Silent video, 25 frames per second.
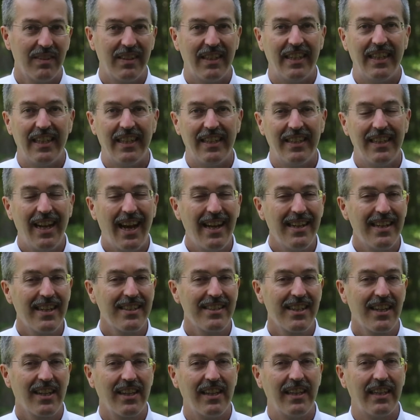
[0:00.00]
not
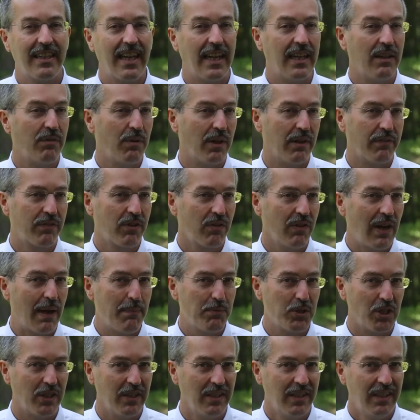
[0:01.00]
necessarily in getting rid of
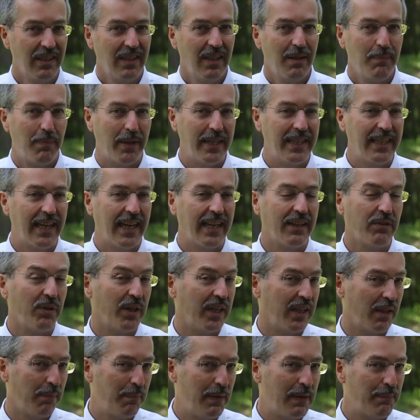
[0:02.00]
corruption, but in getting rid
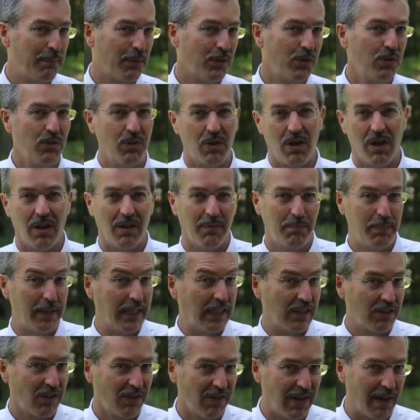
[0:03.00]
of the people who are
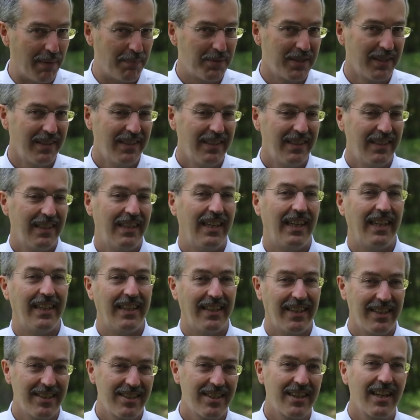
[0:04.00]
being corrupt. And
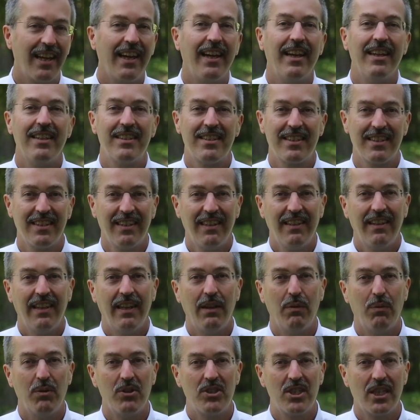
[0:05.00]
in this case,
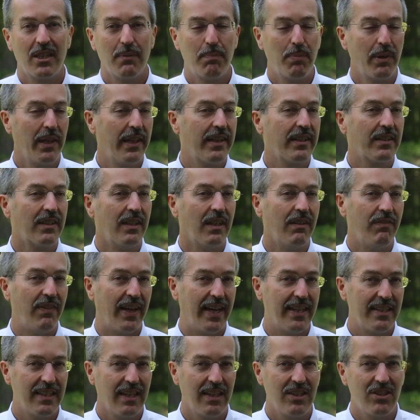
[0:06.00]
it was to the political
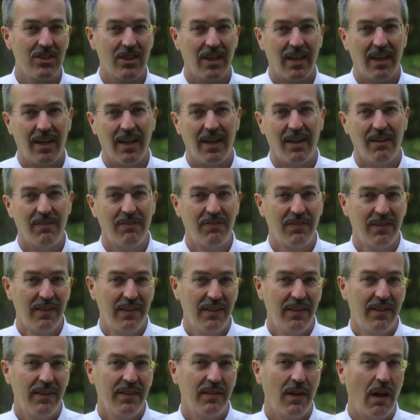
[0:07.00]
advantage of
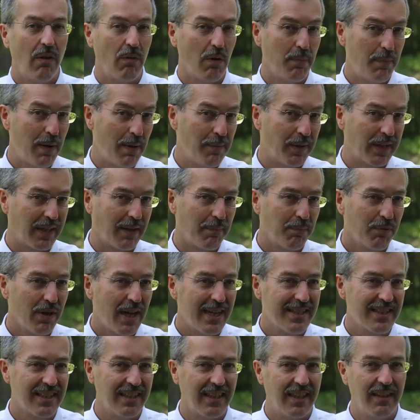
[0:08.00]
a Republican
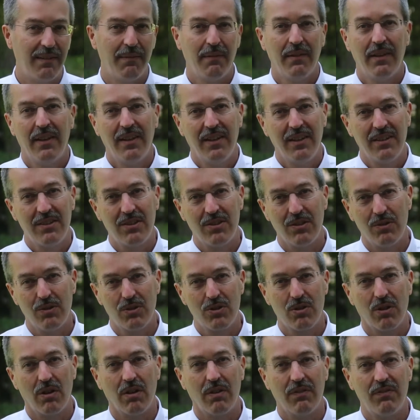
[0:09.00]
president to
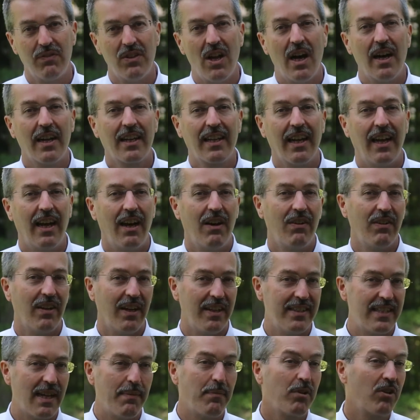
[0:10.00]
sort of knock out
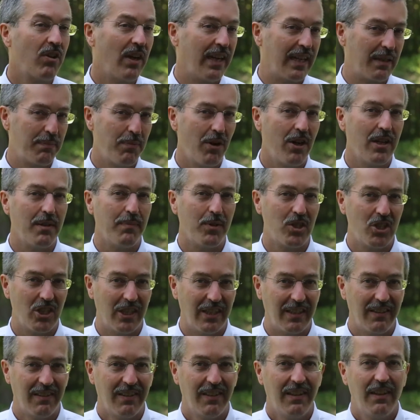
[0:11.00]
a Democratic Party machine.